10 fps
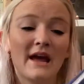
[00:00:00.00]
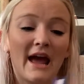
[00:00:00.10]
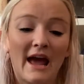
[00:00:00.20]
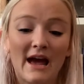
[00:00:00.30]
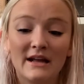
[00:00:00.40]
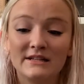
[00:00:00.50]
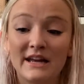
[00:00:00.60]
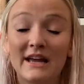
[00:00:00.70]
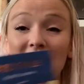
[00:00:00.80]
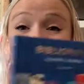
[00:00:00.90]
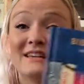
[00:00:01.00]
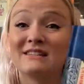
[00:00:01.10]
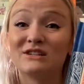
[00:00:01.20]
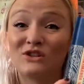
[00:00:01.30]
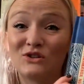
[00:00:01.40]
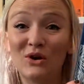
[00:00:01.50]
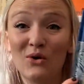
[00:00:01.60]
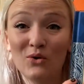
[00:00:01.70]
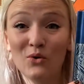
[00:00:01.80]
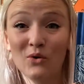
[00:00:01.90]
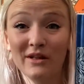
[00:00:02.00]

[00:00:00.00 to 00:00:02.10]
and it is so cool.